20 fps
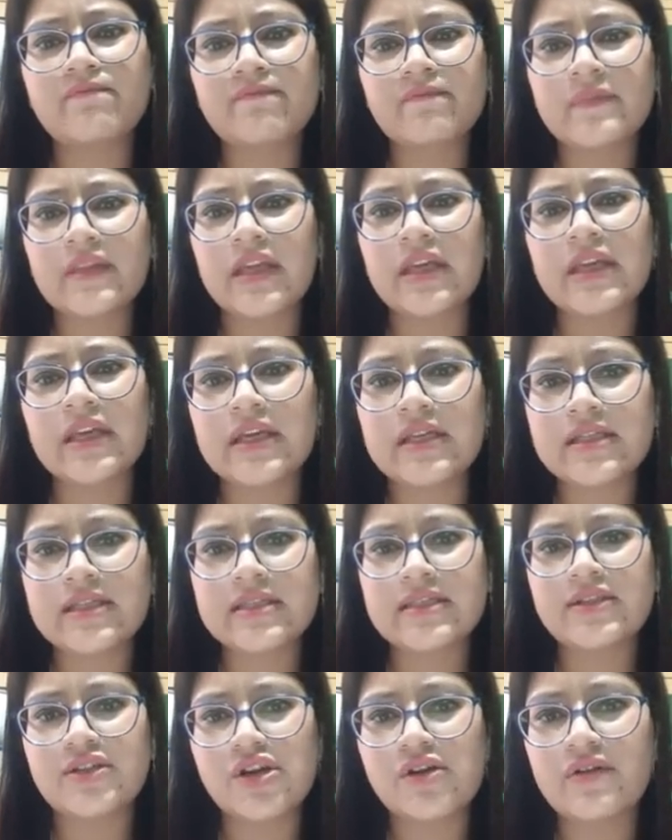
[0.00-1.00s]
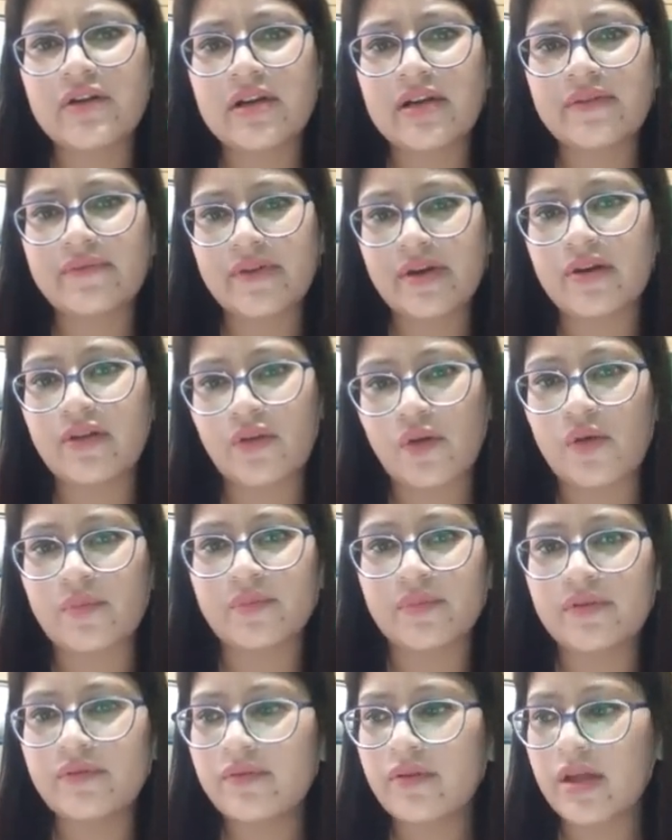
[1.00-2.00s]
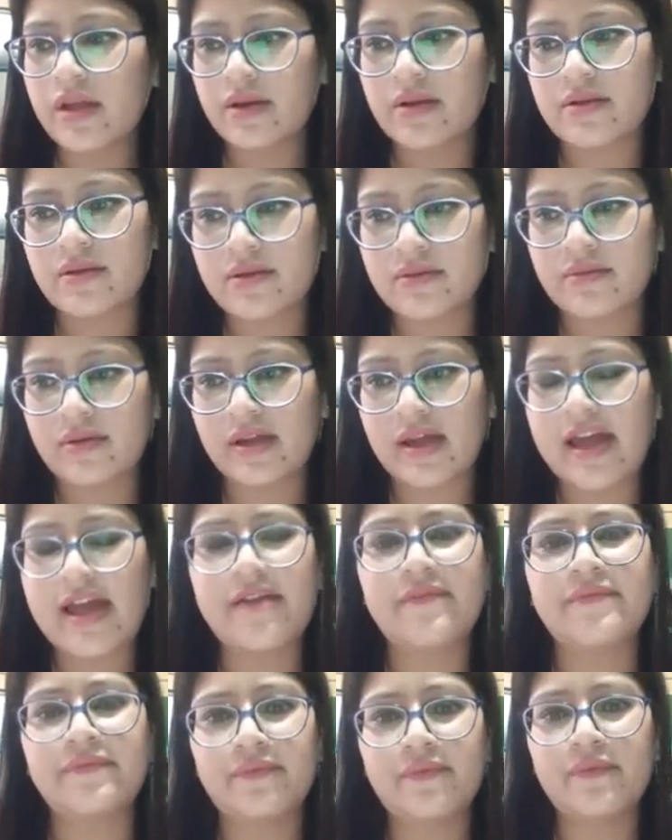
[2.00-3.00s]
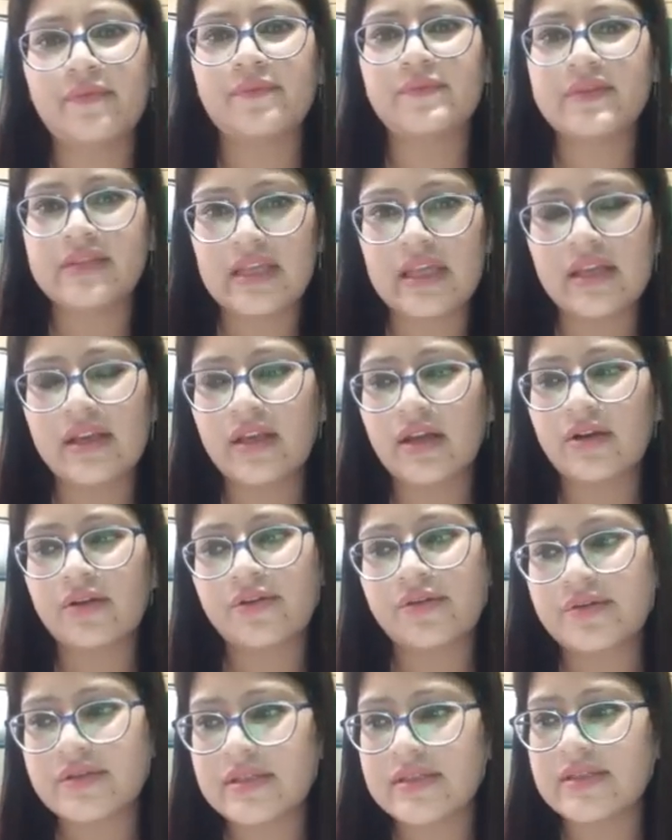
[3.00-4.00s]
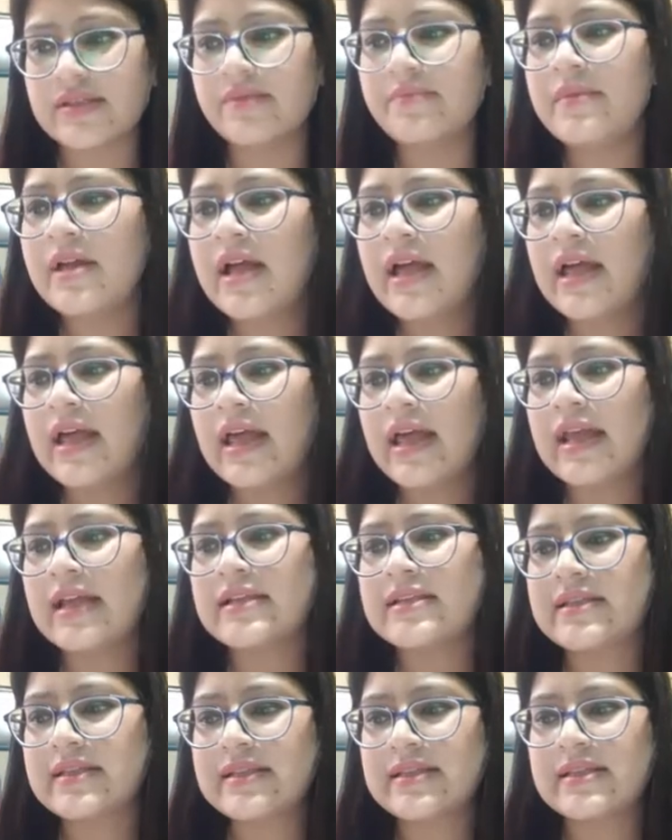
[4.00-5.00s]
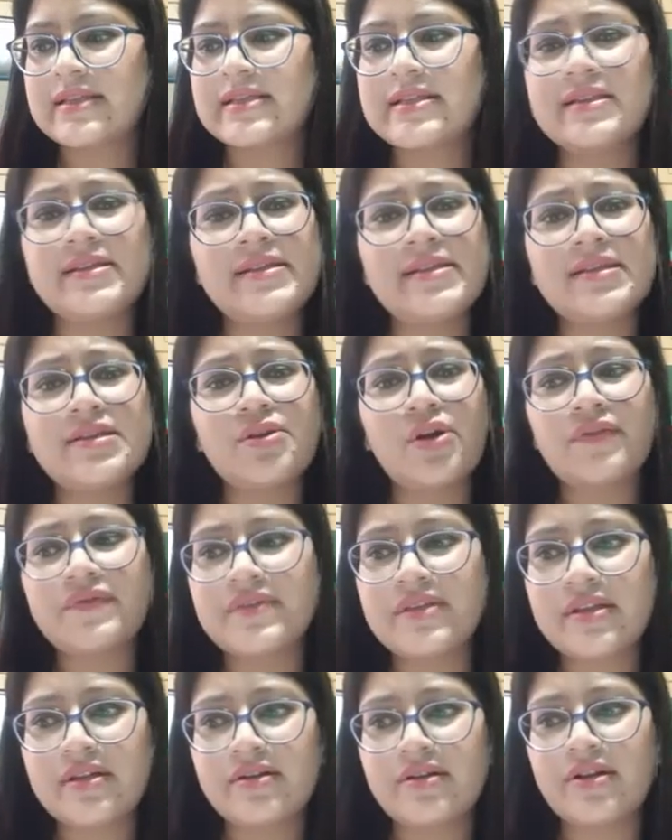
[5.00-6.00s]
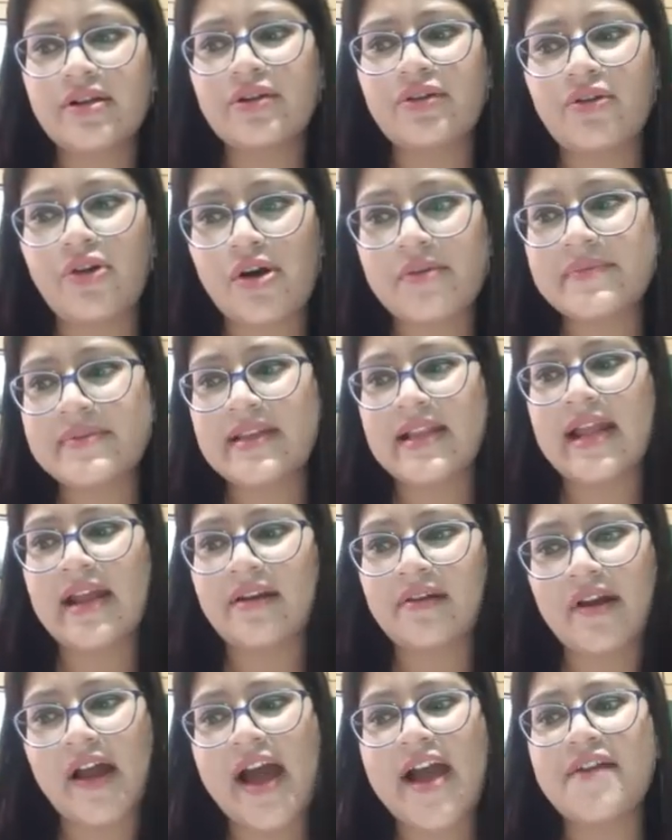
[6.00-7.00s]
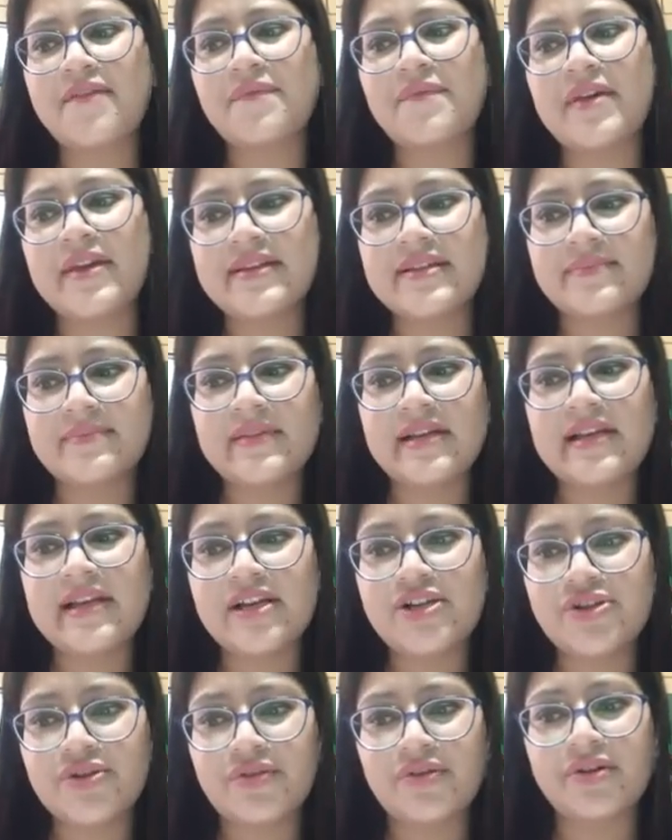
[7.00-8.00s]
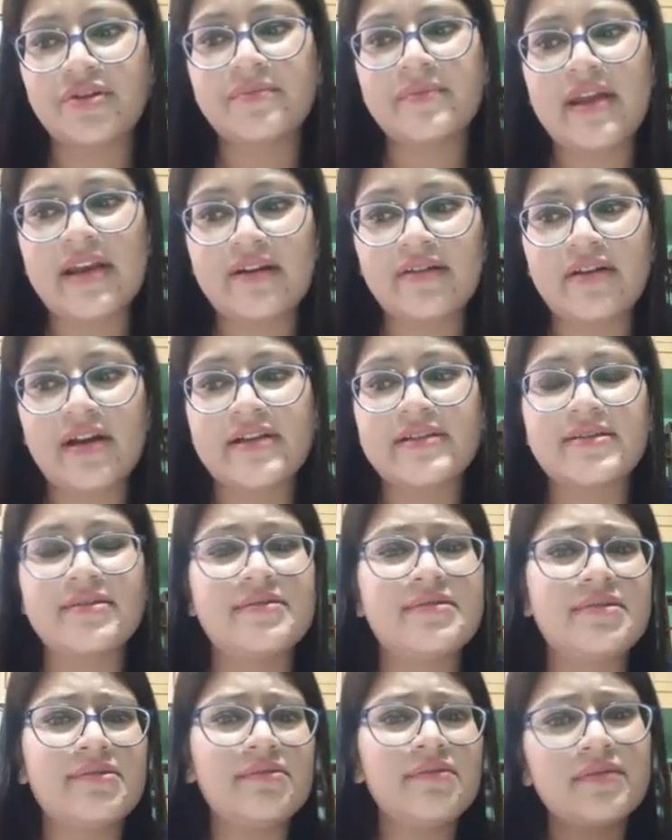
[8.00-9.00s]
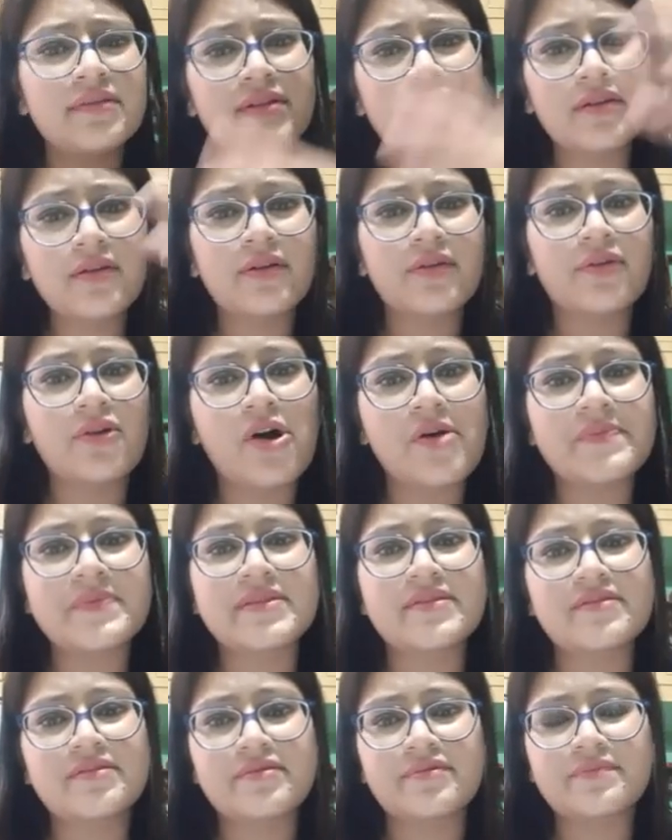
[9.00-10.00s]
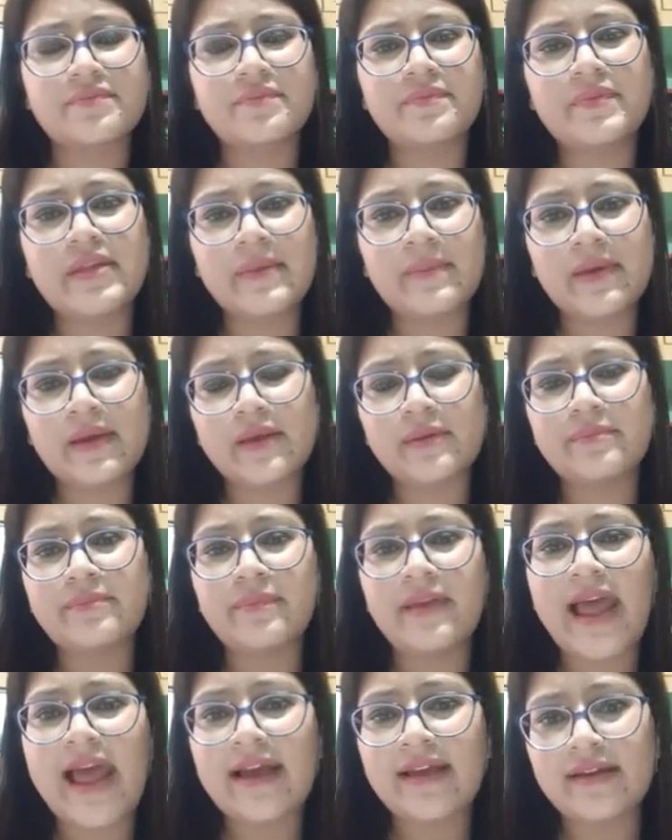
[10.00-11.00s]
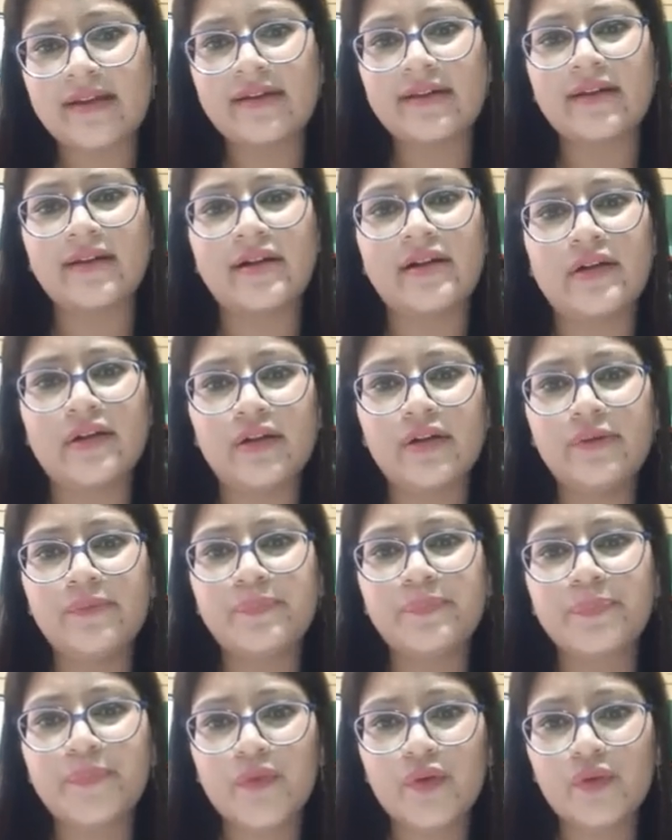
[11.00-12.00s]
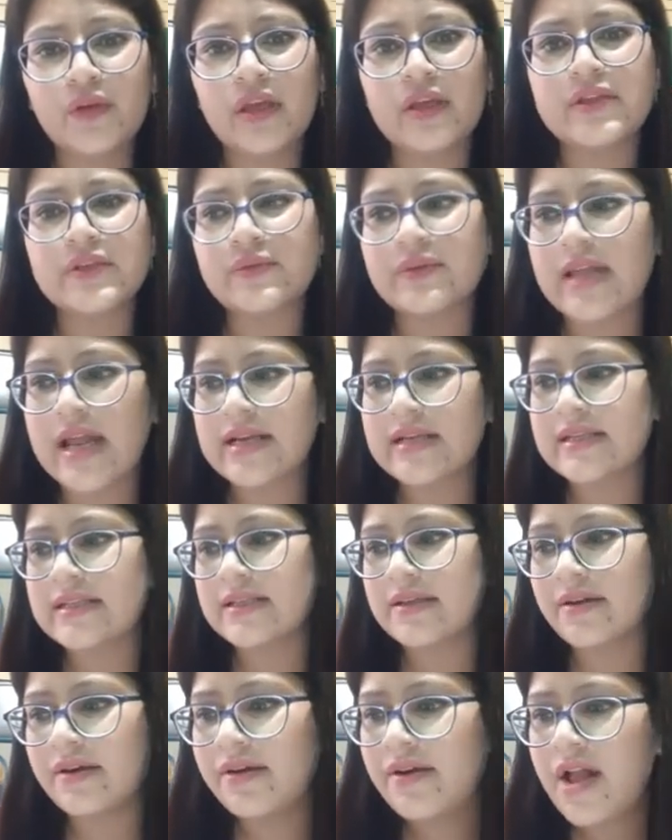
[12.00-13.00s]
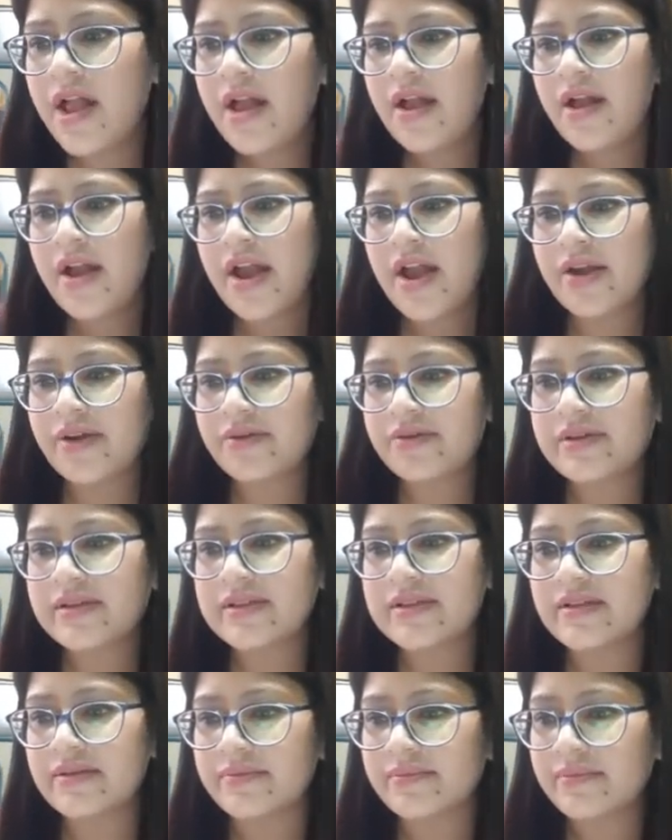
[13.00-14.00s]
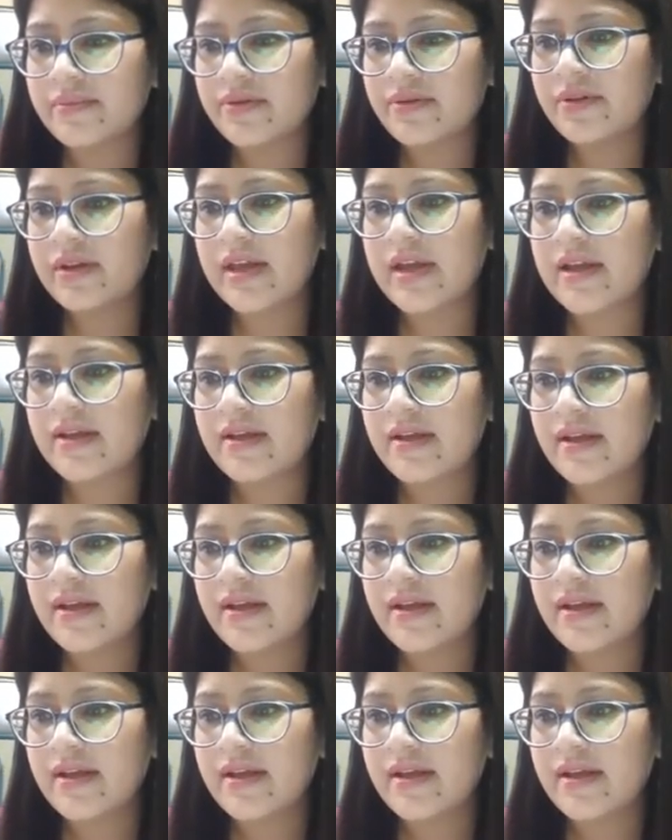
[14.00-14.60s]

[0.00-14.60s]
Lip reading: think it's generally very common, and I have seen ergotism. It is a disease of cereal crops like rye, wheat, millet, sorghum, and grasses. The crops, they become black in color. Okay, so that is your ergotism. Okay,